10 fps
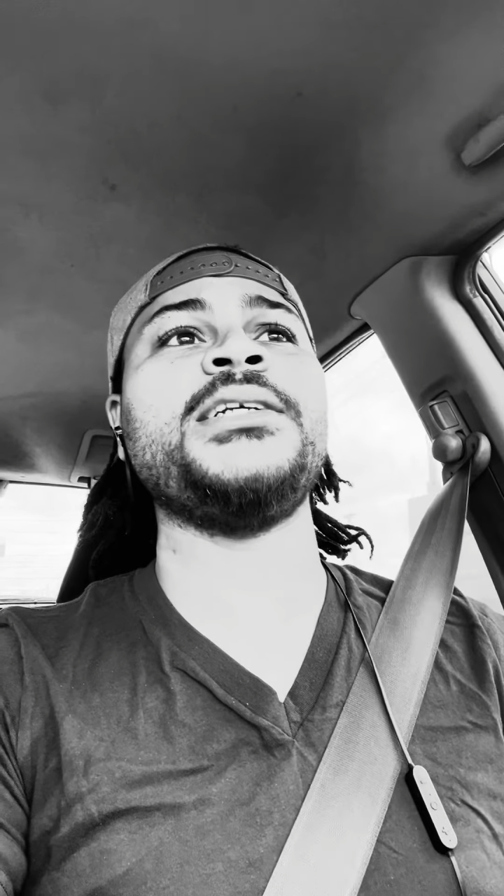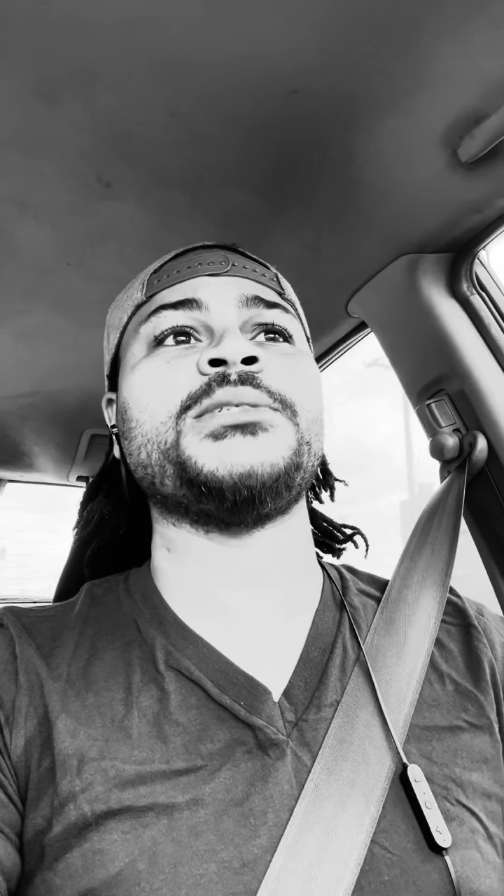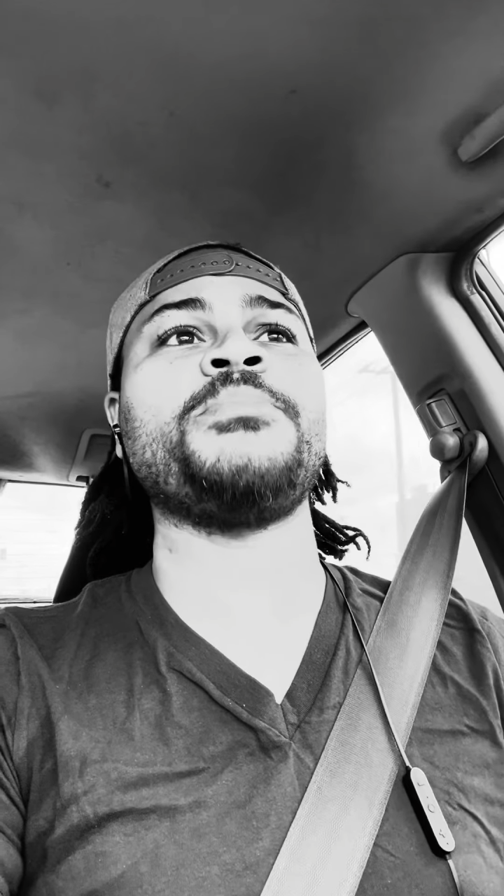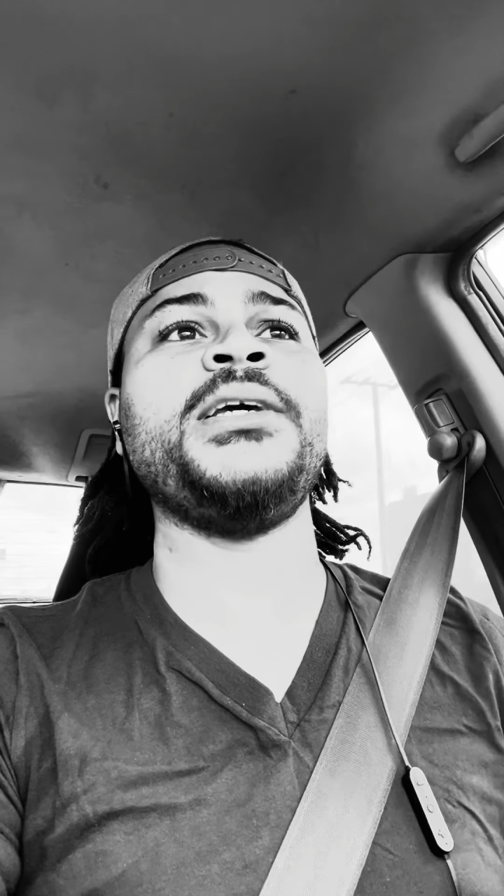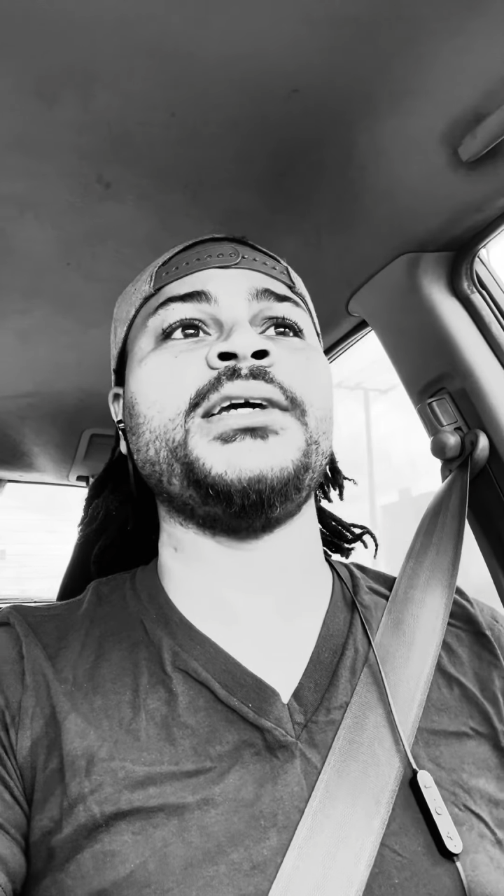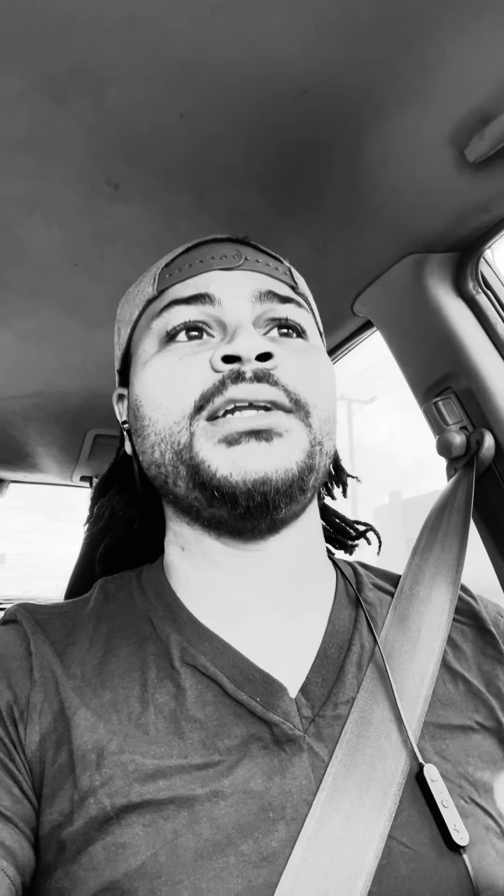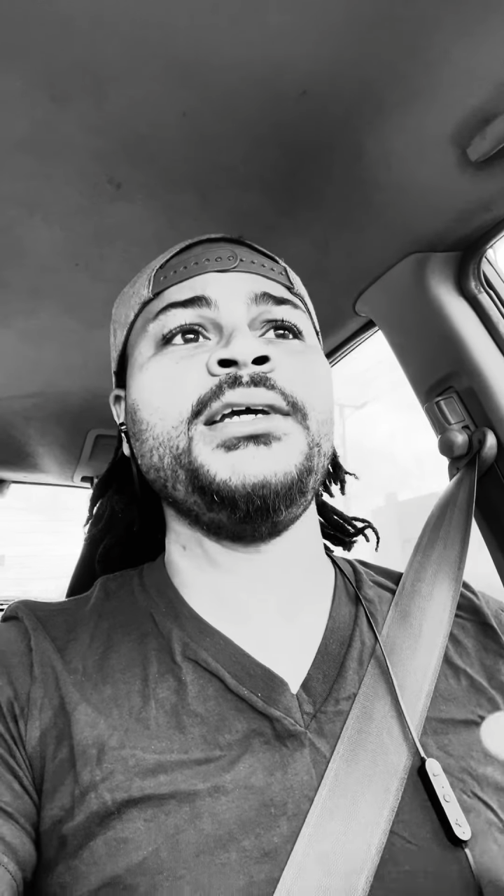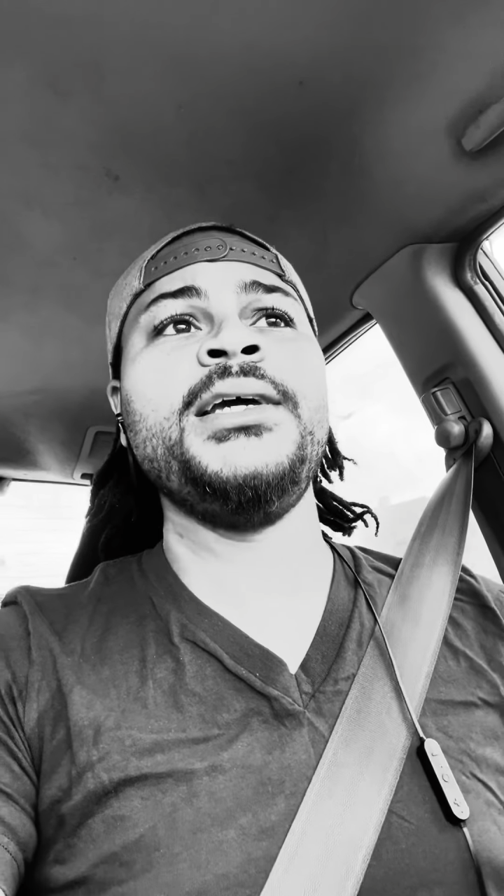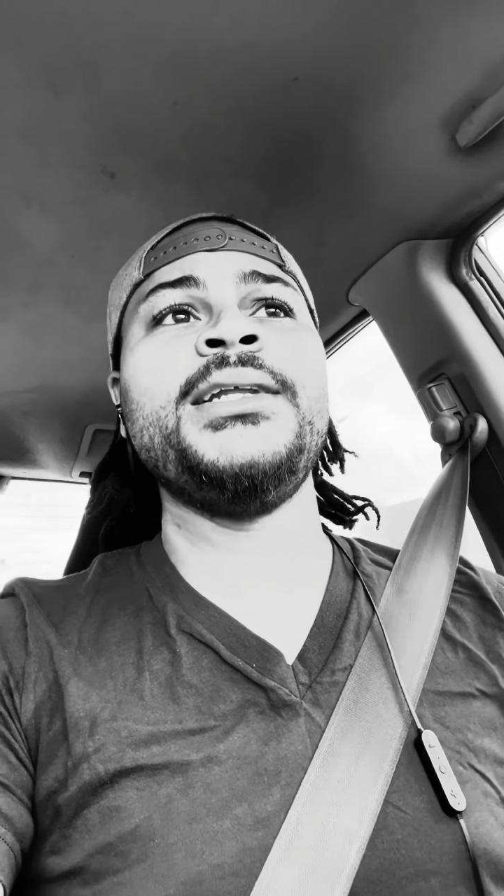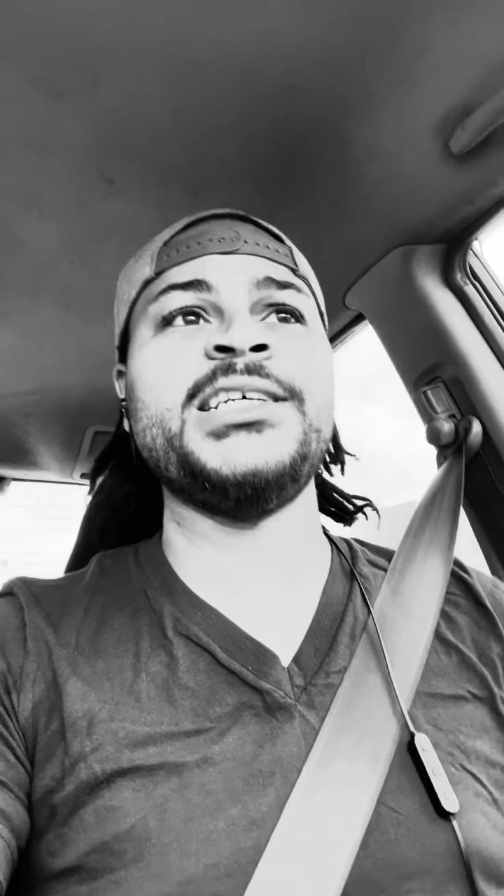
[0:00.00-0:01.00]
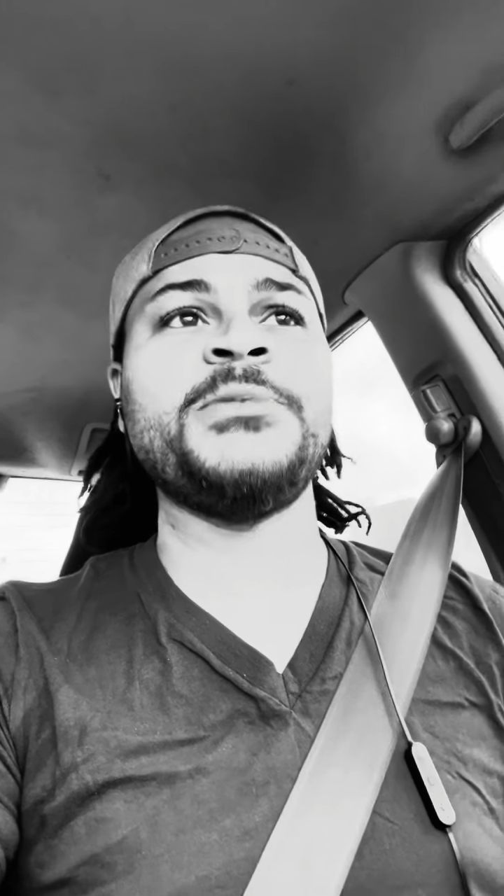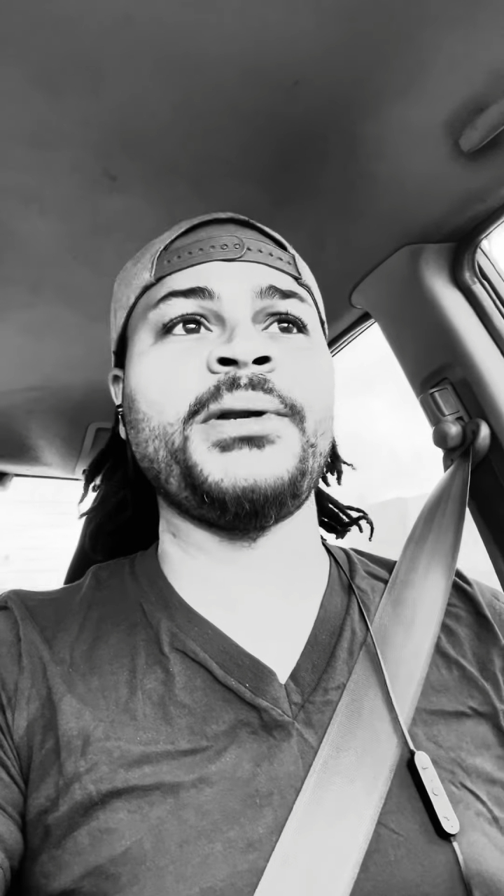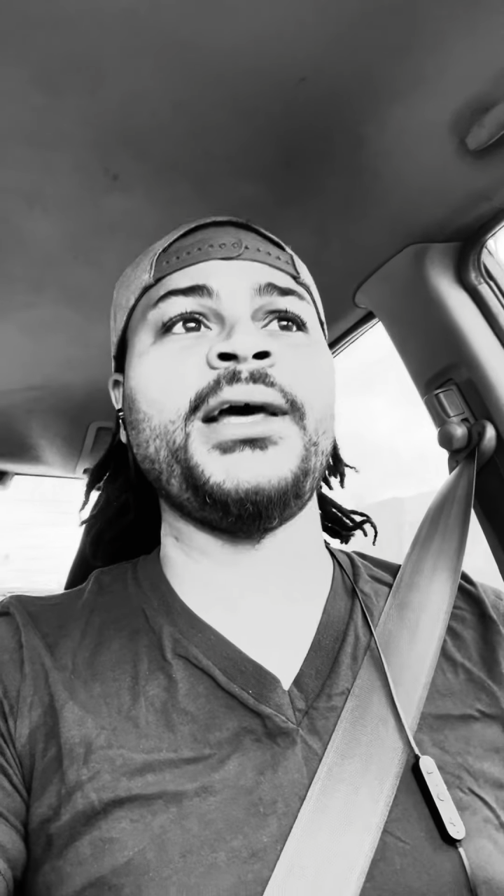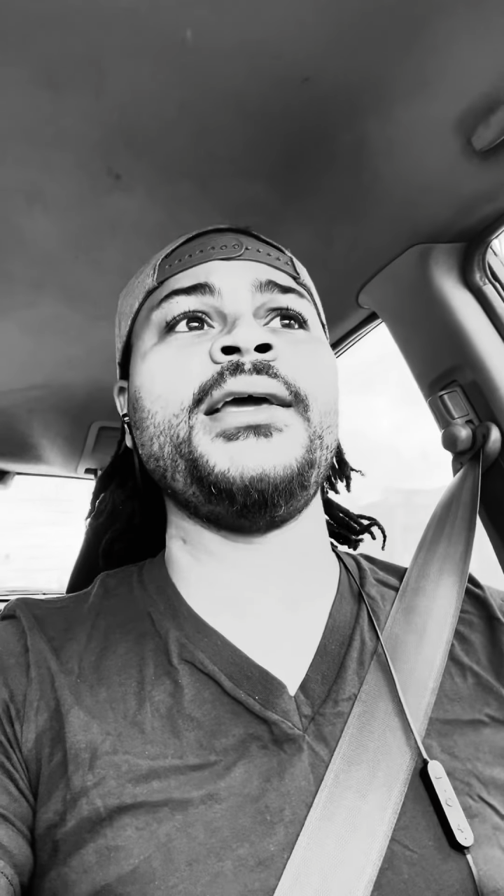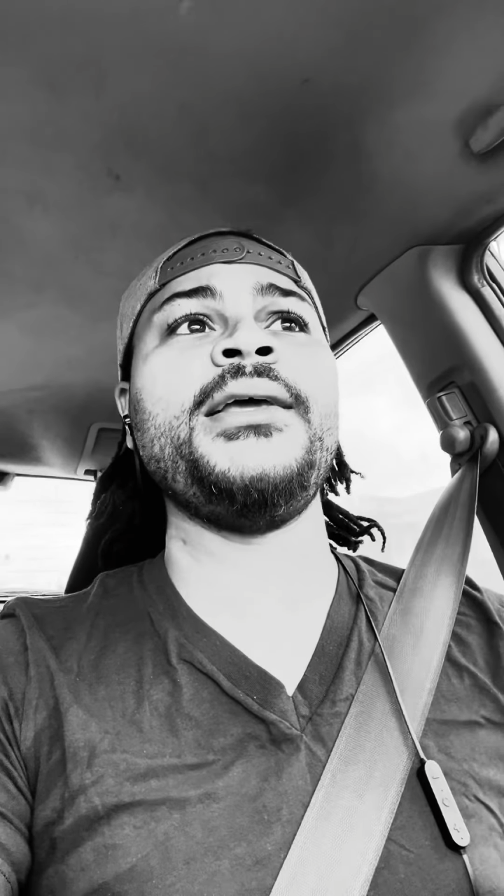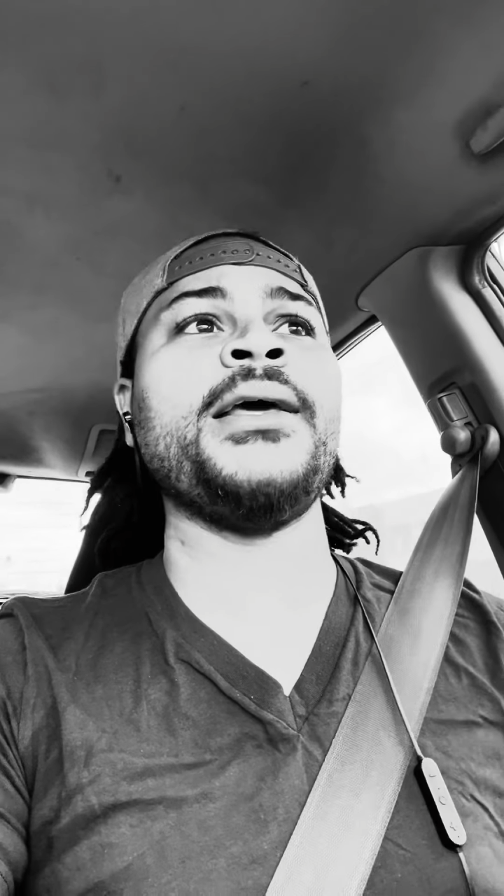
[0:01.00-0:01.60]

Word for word: that's being displayed.